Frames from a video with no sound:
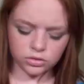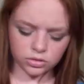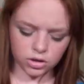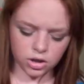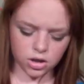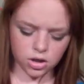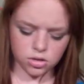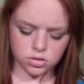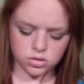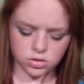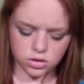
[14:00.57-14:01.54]
yeah,
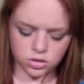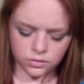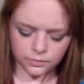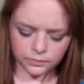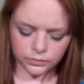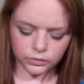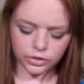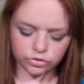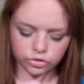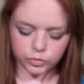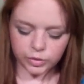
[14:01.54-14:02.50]

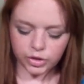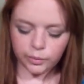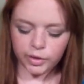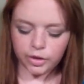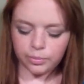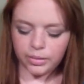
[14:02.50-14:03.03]
it's just really weird.